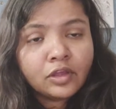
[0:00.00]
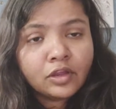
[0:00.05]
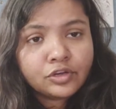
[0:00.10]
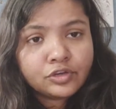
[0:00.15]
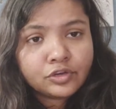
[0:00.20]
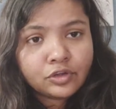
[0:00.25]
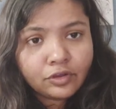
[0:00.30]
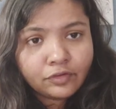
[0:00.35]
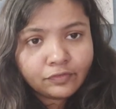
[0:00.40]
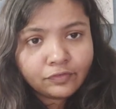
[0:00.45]

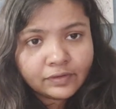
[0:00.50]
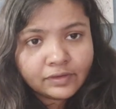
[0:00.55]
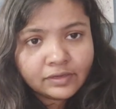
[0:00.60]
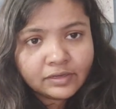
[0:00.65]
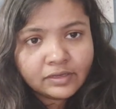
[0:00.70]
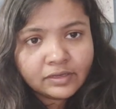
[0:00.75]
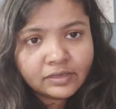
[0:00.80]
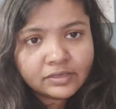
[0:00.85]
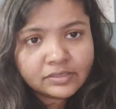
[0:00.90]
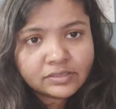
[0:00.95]
TOEFL
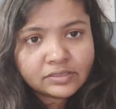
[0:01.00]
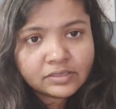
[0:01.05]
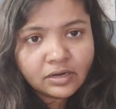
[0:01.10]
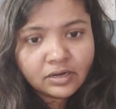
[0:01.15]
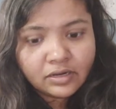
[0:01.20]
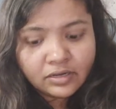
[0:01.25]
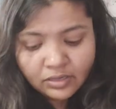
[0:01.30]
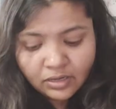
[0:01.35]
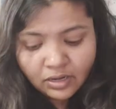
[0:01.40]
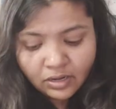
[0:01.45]
is
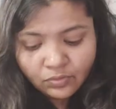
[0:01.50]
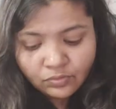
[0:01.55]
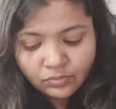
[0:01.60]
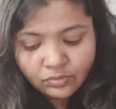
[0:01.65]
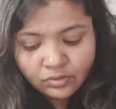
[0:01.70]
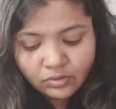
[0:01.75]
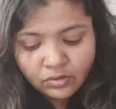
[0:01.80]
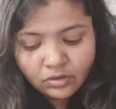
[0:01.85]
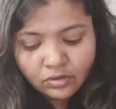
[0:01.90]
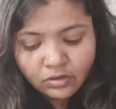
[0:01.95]

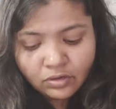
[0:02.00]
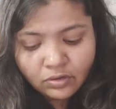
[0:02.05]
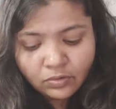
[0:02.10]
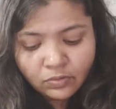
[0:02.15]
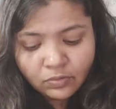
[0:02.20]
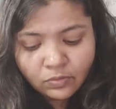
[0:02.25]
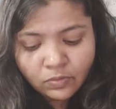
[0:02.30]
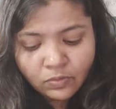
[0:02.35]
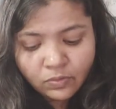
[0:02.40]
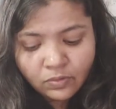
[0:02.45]
around
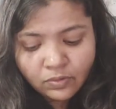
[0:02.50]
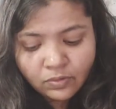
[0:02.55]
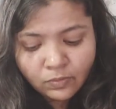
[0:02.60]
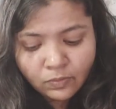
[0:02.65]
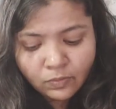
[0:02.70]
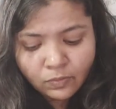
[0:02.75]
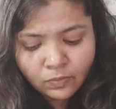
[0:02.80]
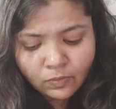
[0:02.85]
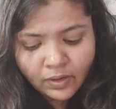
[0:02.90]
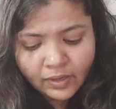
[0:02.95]

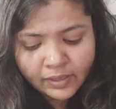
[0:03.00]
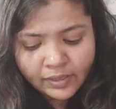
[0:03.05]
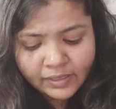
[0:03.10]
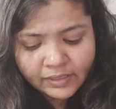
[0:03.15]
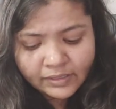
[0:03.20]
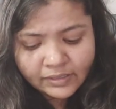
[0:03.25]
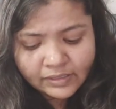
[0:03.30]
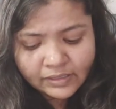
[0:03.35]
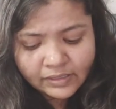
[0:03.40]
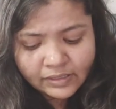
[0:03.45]

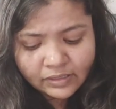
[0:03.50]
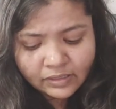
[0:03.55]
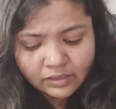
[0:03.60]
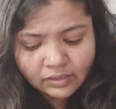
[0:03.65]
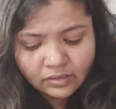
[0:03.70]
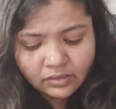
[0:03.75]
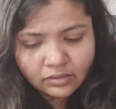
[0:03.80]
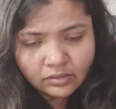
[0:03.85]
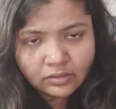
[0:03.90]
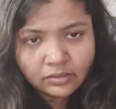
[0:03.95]

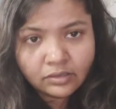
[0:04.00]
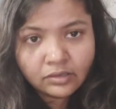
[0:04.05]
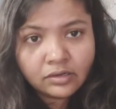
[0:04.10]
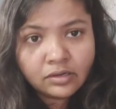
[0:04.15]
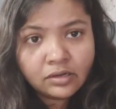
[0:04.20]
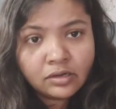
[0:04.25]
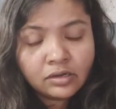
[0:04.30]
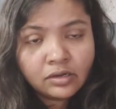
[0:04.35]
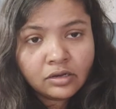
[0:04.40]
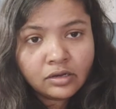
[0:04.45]

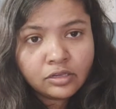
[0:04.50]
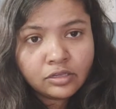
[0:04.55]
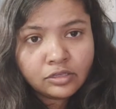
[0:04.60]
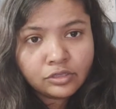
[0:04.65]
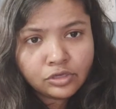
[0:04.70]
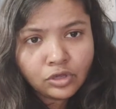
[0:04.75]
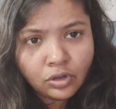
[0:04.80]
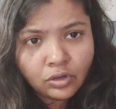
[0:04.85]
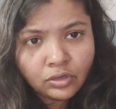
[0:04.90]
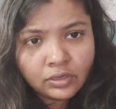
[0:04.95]

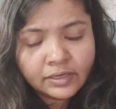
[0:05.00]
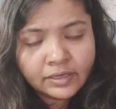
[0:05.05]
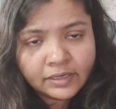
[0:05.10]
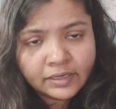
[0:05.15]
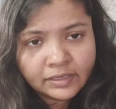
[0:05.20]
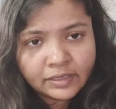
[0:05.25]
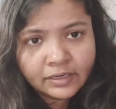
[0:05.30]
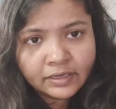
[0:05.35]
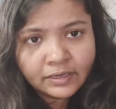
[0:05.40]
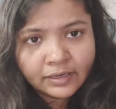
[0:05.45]
$180 in
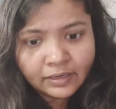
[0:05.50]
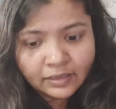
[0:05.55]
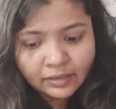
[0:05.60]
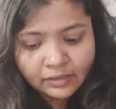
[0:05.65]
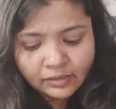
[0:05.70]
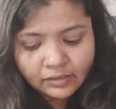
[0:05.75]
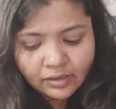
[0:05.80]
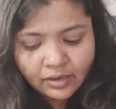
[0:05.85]
India,